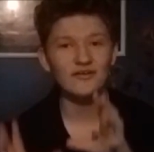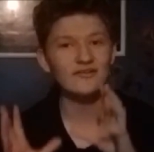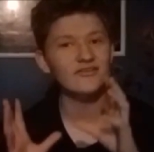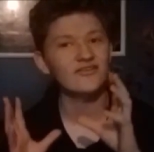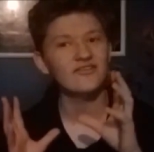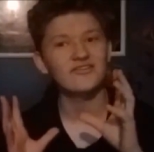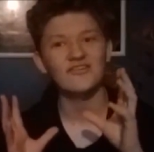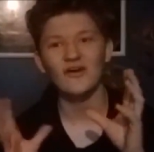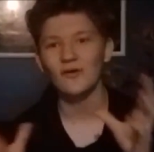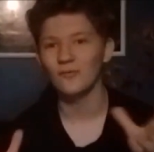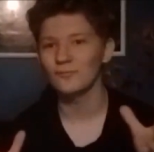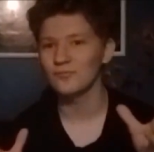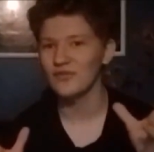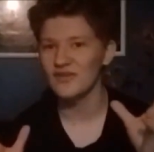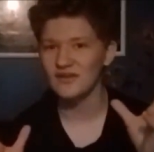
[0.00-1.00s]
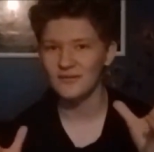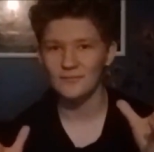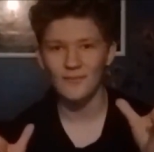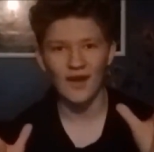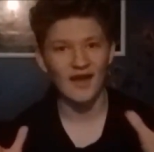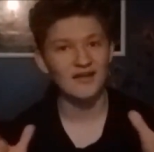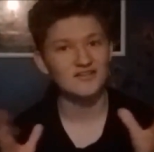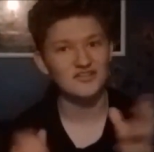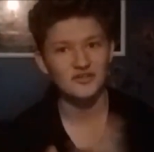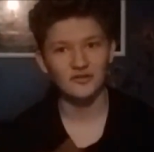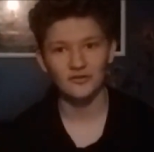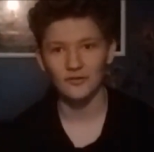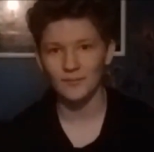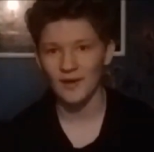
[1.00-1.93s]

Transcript: there is something magical